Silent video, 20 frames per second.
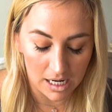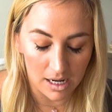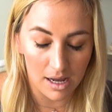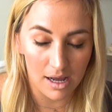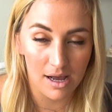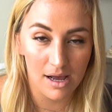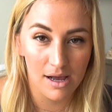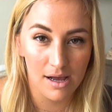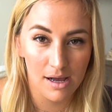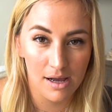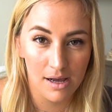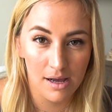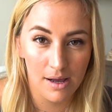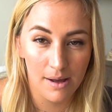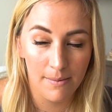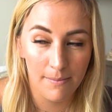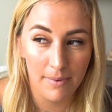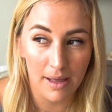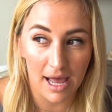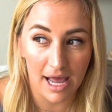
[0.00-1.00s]

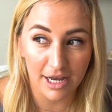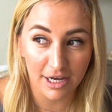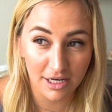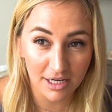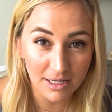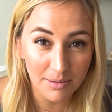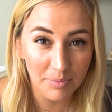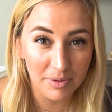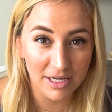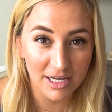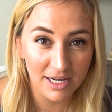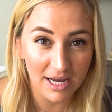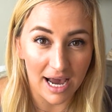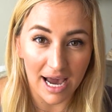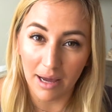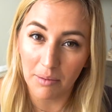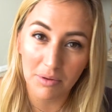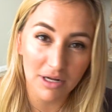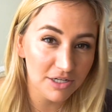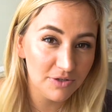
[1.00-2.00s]
I could be.
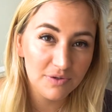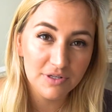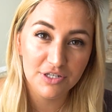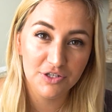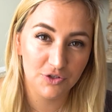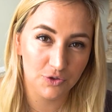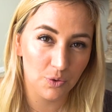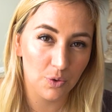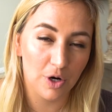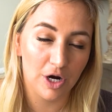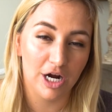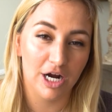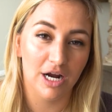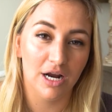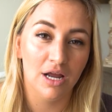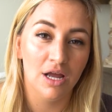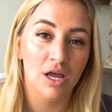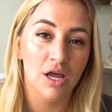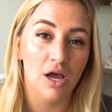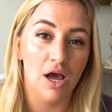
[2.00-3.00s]
I'm not really
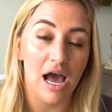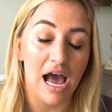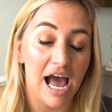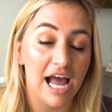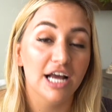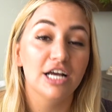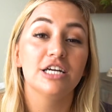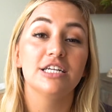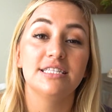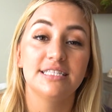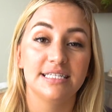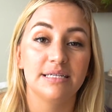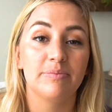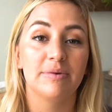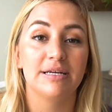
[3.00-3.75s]
sure. I could see